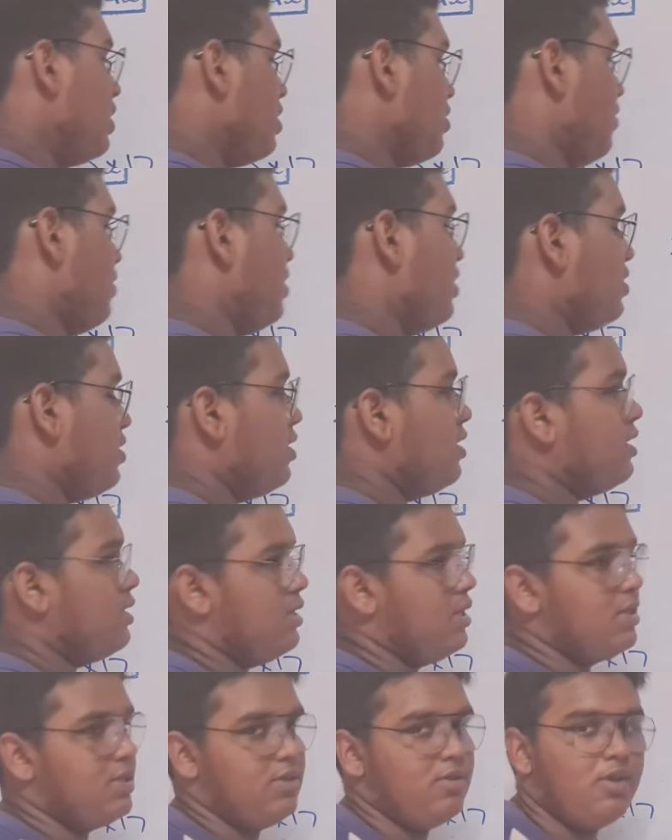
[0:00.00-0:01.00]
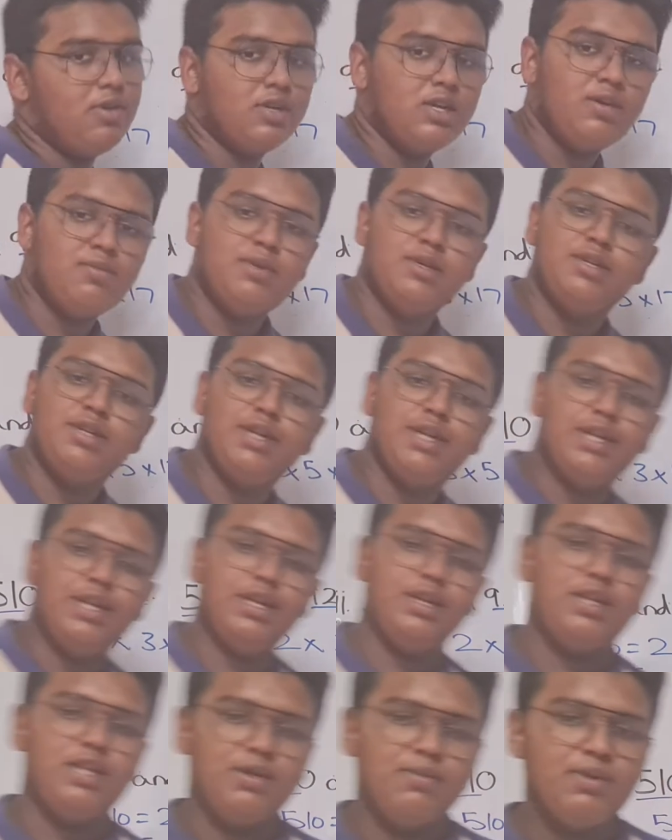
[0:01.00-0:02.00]
23 does not come under
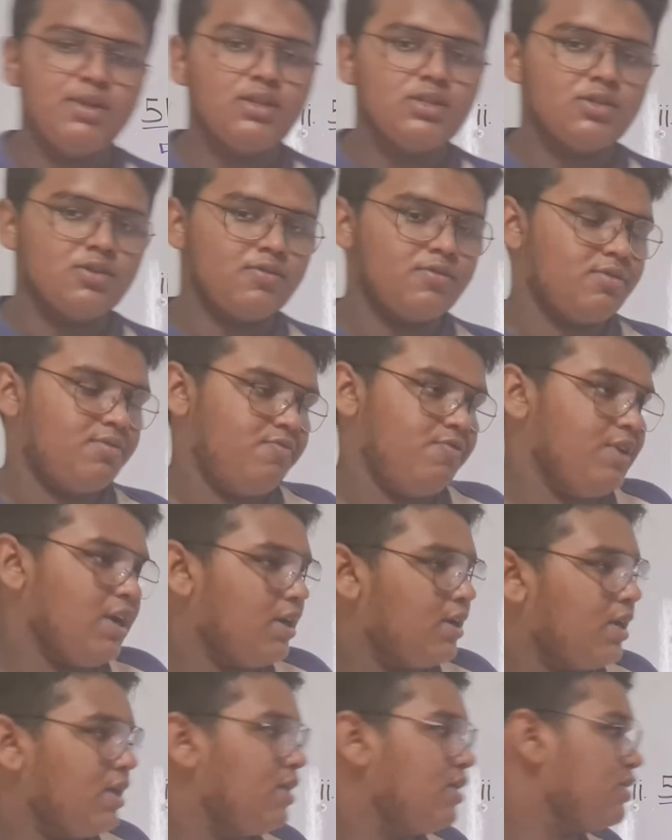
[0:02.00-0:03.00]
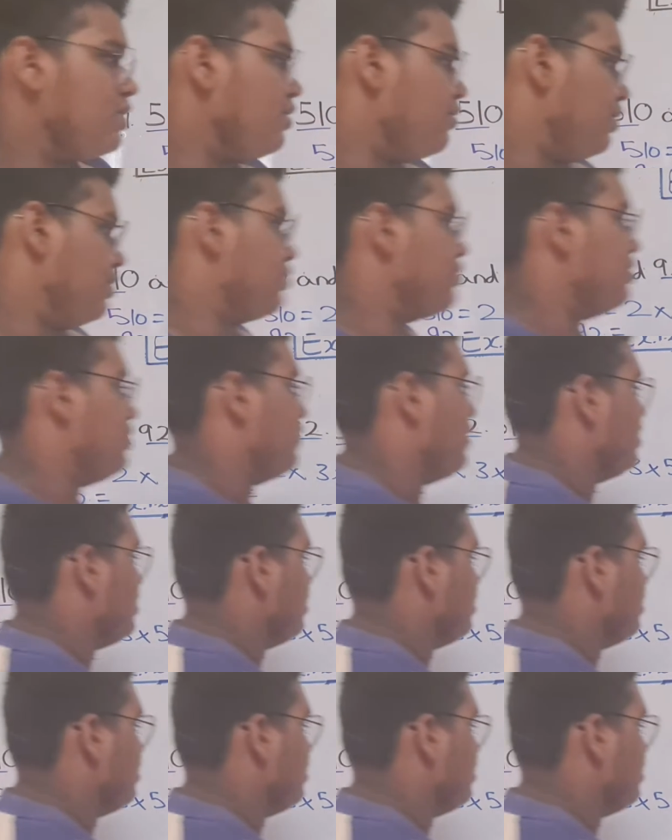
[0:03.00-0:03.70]
any table, so we are directly going to divide